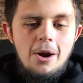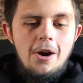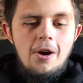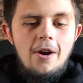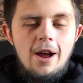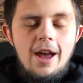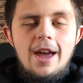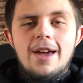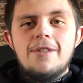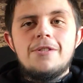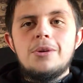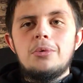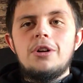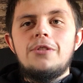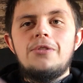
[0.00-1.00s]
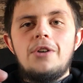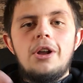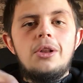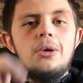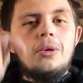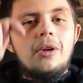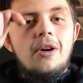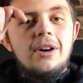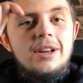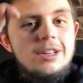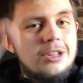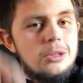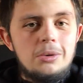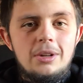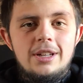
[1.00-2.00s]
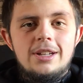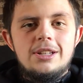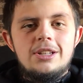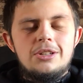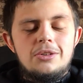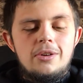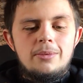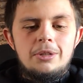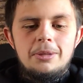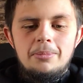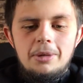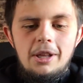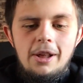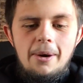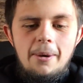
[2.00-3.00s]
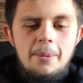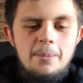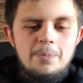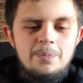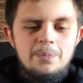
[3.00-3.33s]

Alright, if you want to follow along, it's all in the description below.